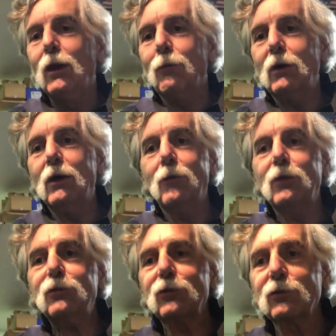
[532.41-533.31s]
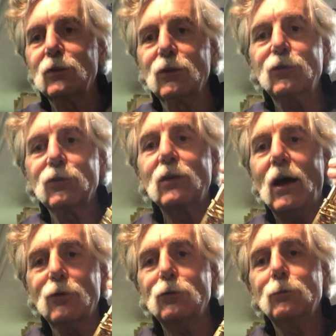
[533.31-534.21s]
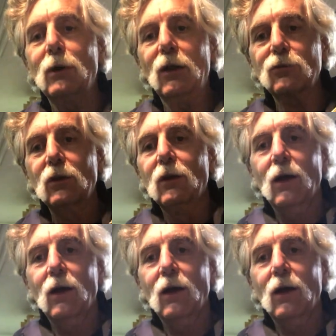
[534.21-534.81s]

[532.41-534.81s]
Well, this is not too much.